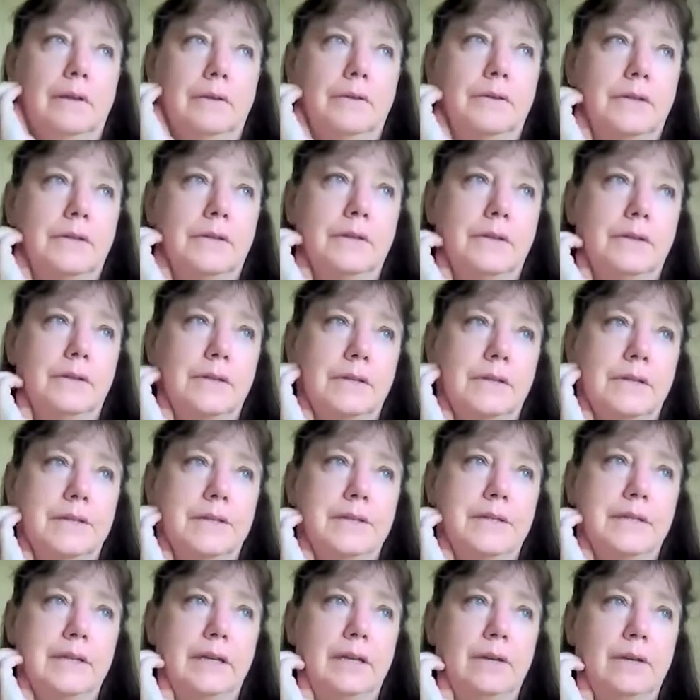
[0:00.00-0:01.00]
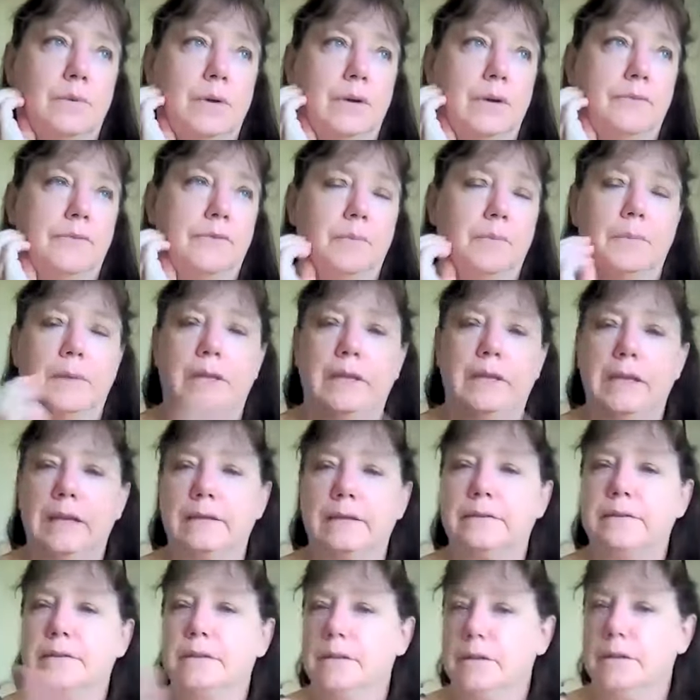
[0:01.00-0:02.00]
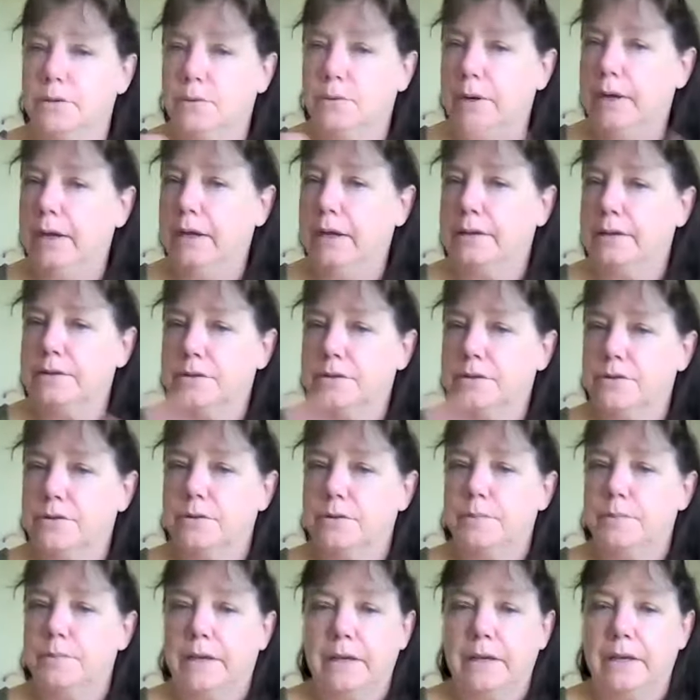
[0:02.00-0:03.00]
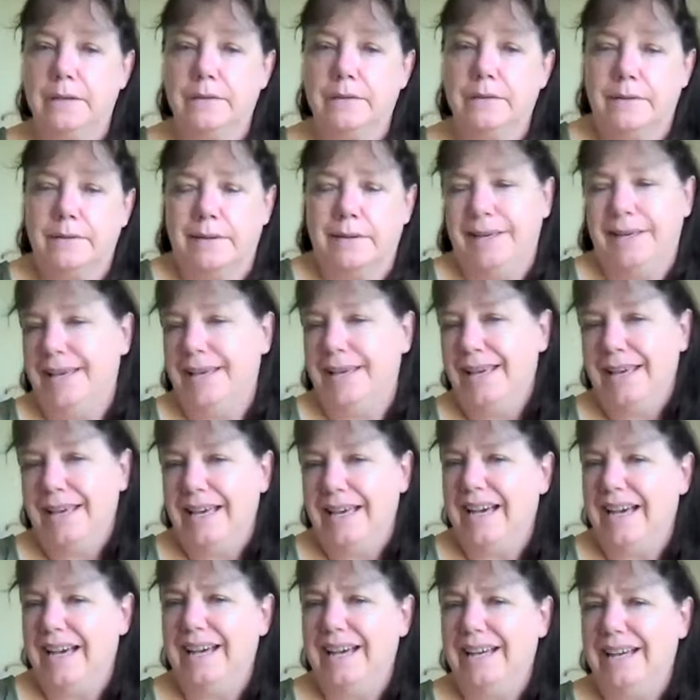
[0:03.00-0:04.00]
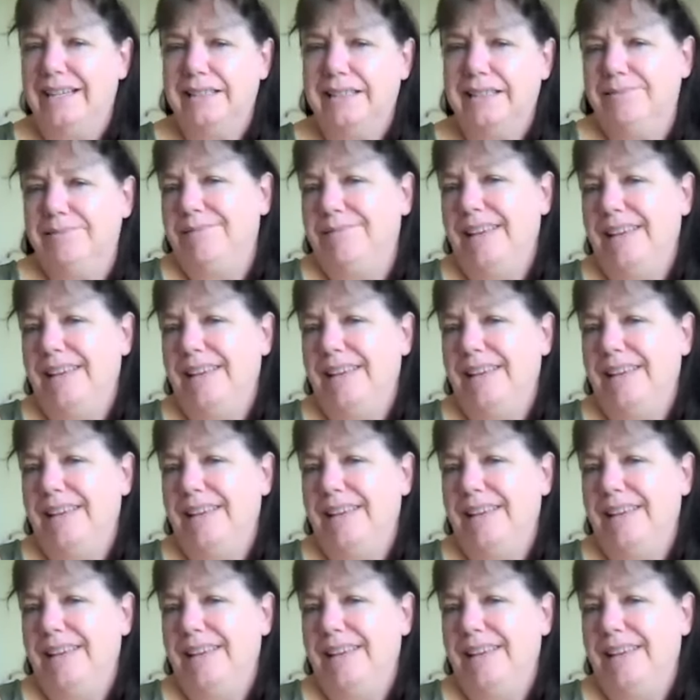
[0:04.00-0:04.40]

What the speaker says: to stay away from the yes, no answers, because, I